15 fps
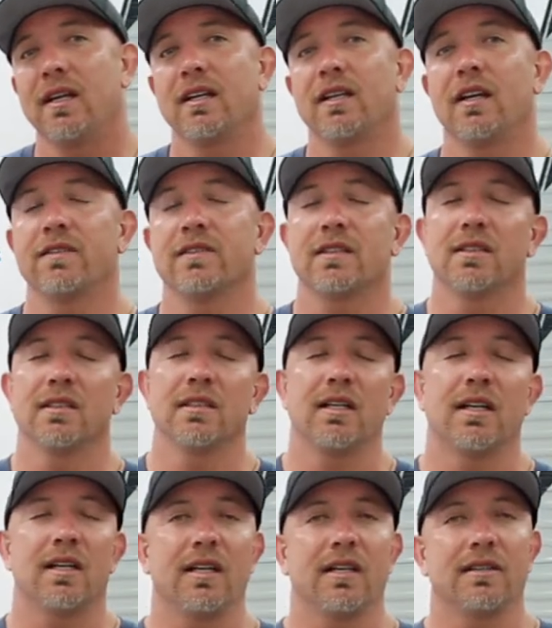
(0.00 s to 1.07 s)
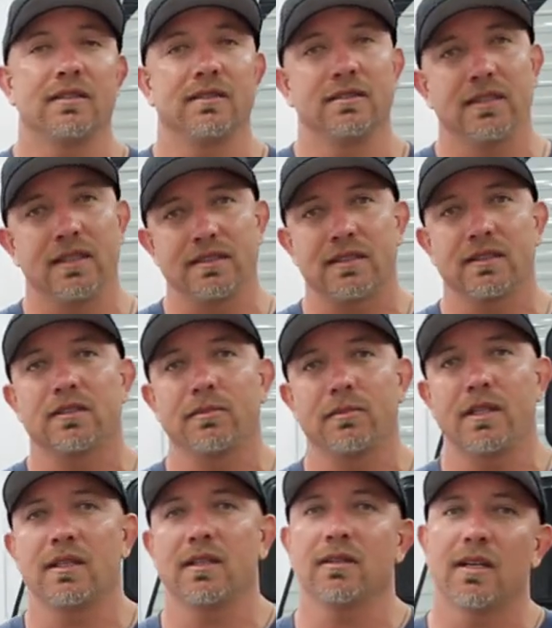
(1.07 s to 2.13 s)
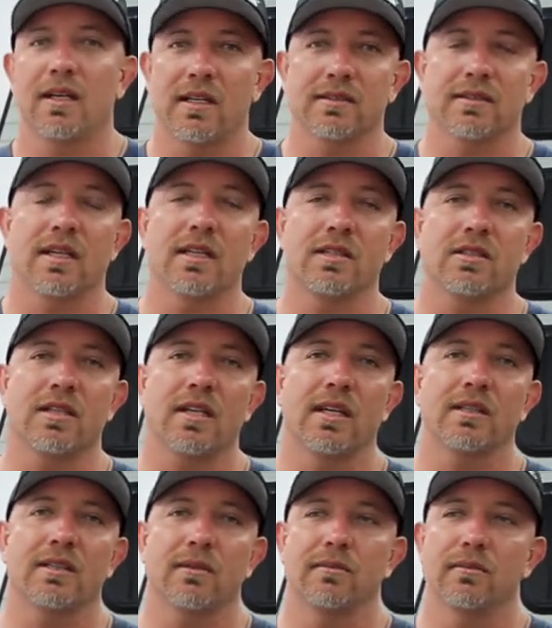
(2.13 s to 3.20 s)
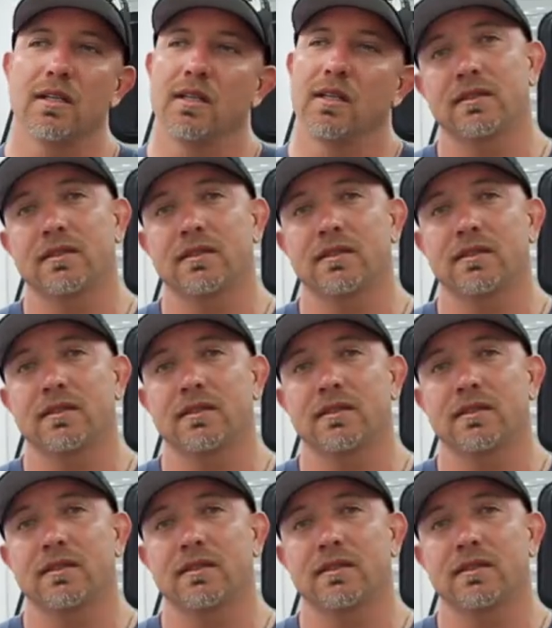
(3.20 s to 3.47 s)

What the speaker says: love to listen to me as I educate them.